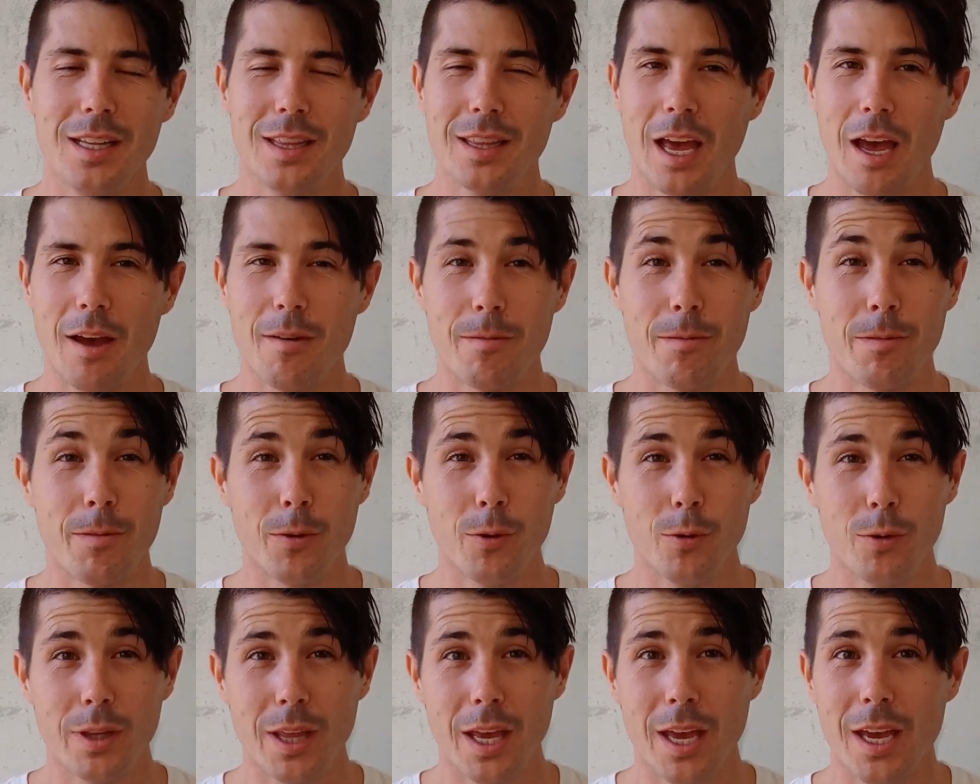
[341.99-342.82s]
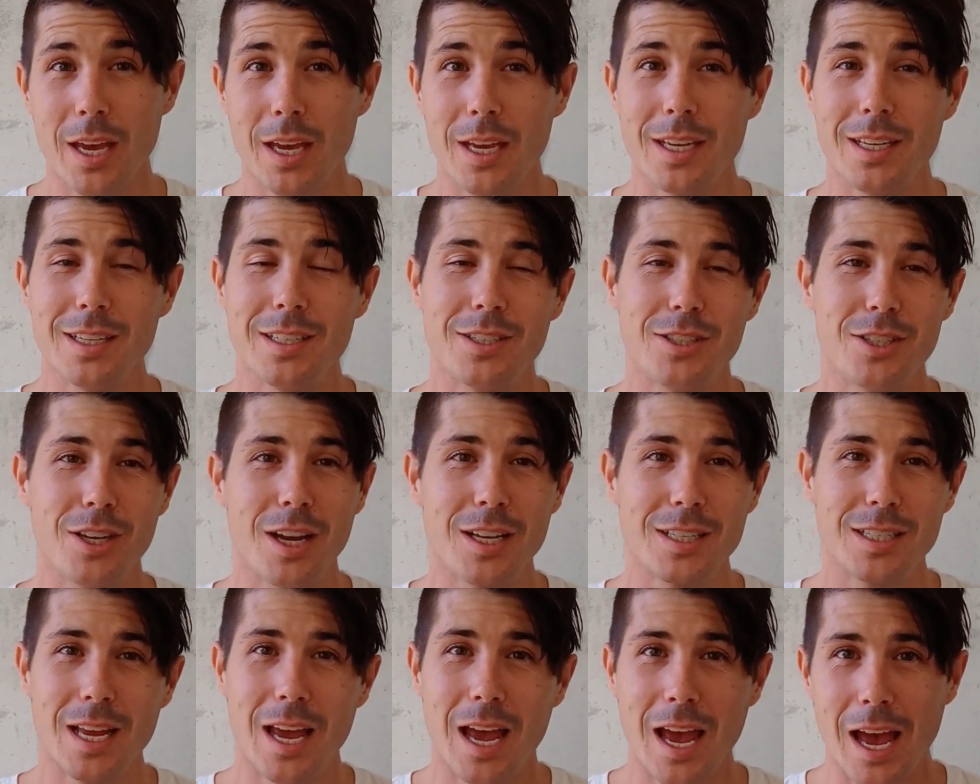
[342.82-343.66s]
That food there is
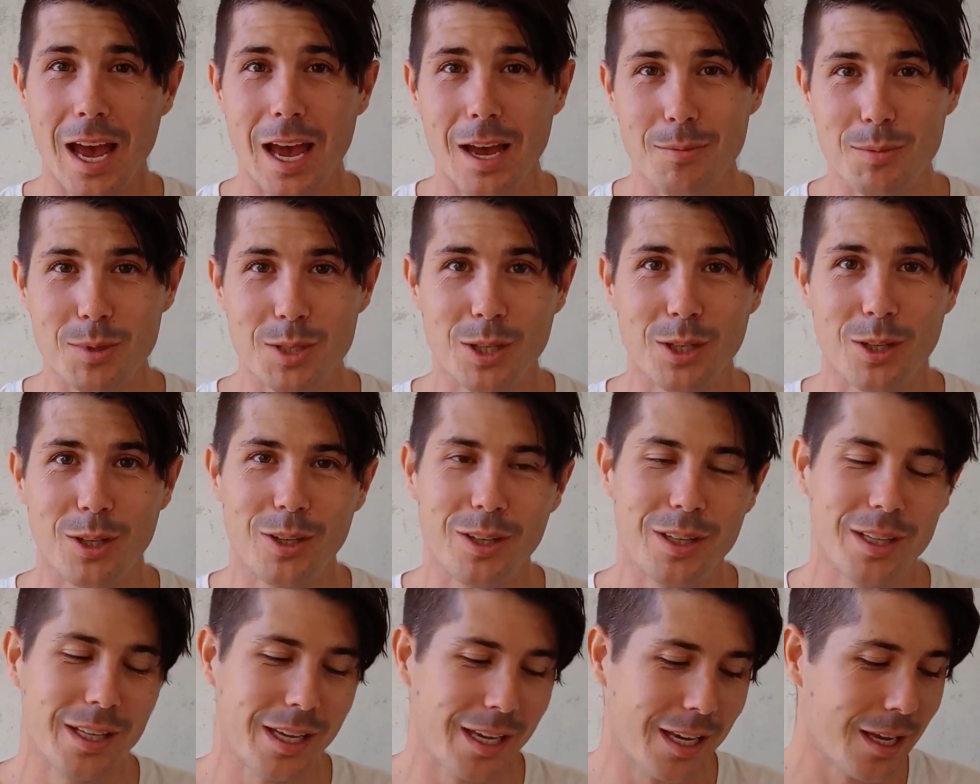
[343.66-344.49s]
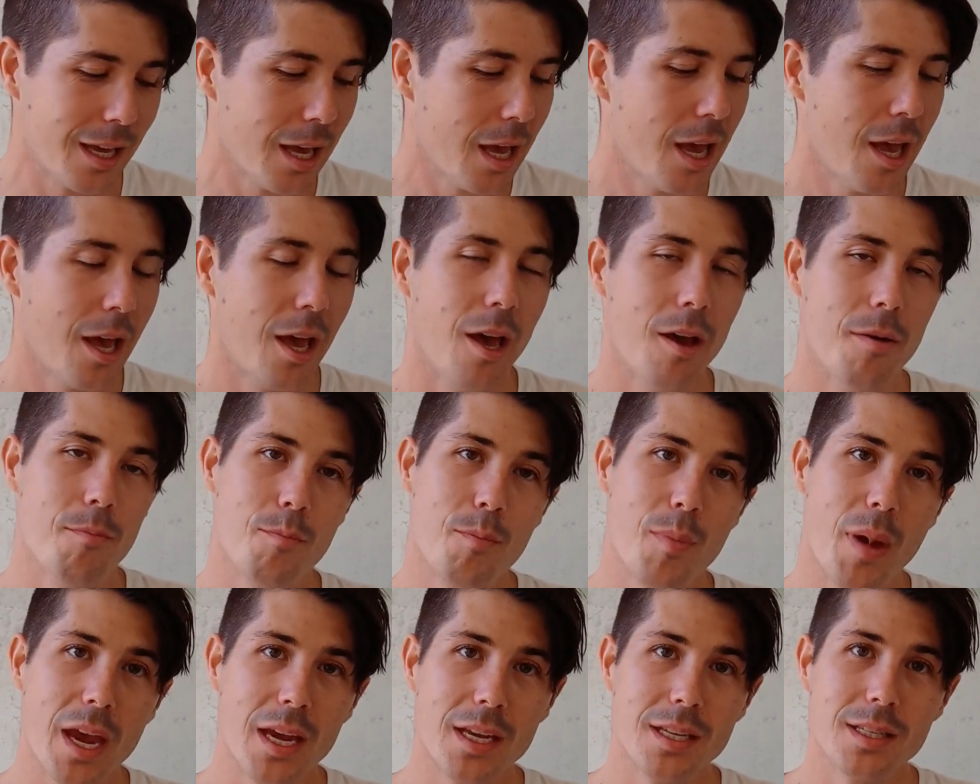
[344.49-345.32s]
just absolutely
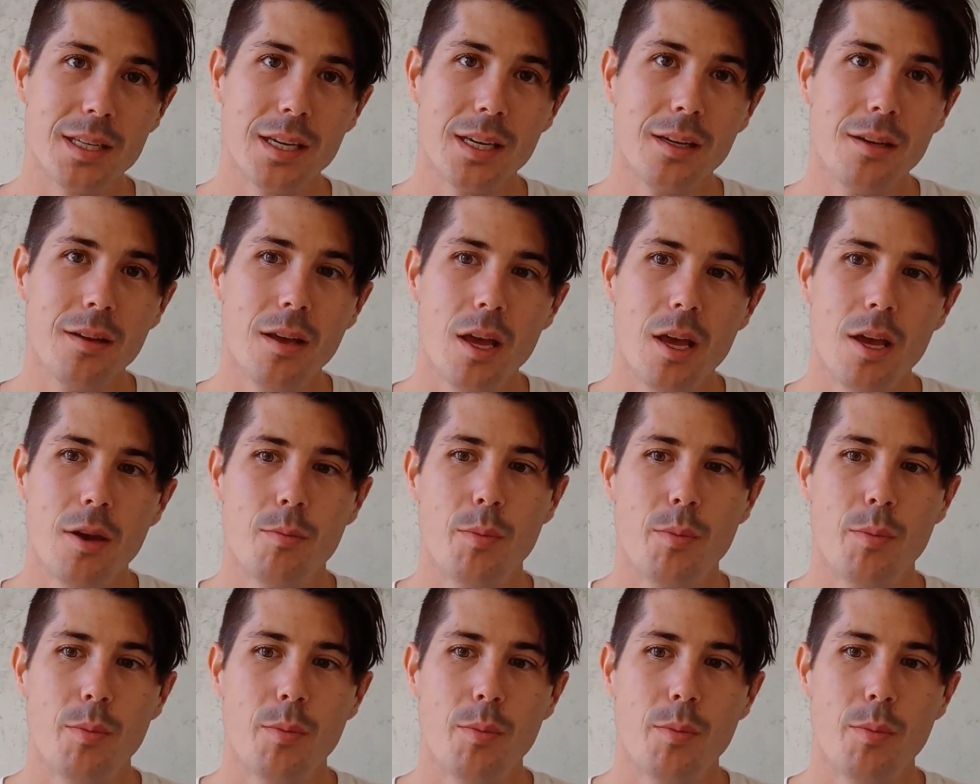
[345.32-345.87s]
amazing.